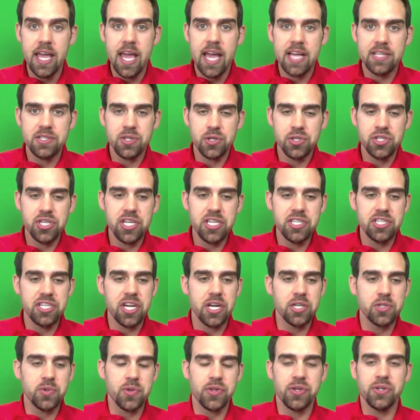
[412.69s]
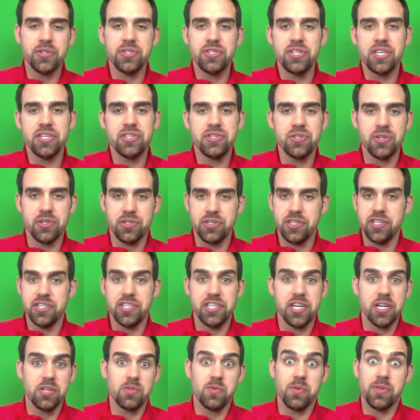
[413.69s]
And so she shares with her sister. She
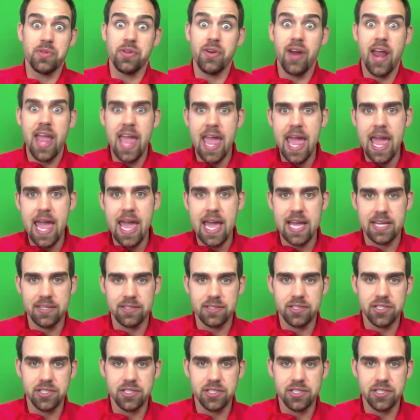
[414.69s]
shares with her aunt.